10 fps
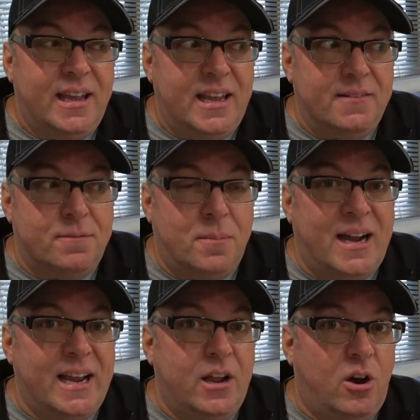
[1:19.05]
If
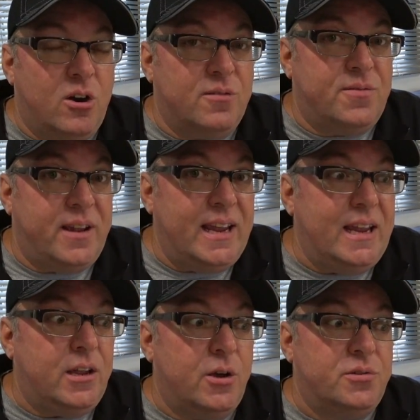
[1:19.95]
my
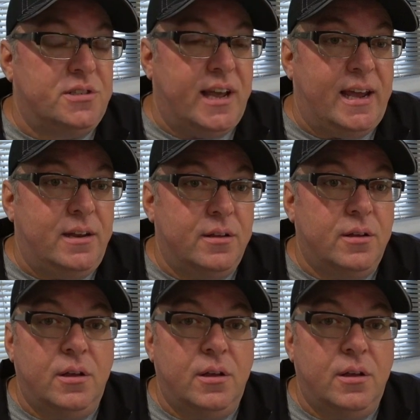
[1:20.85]
RV goes dead,